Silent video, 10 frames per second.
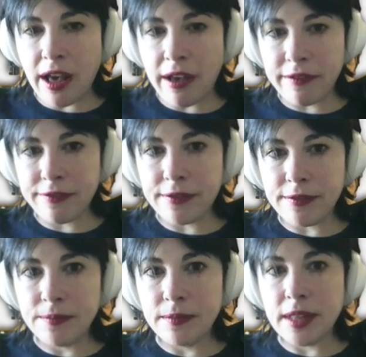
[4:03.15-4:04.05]
of
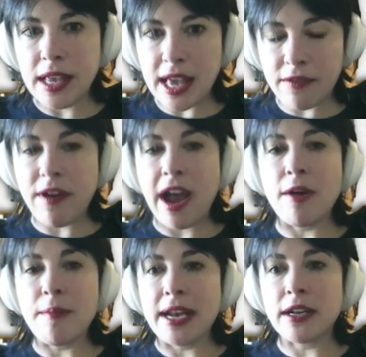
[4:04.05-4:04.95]

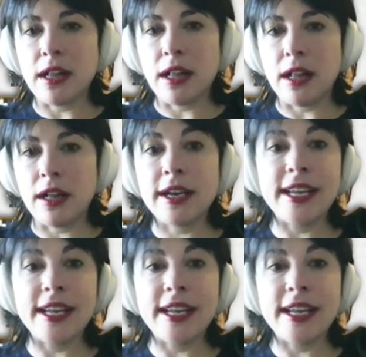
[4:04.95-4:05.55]
environmental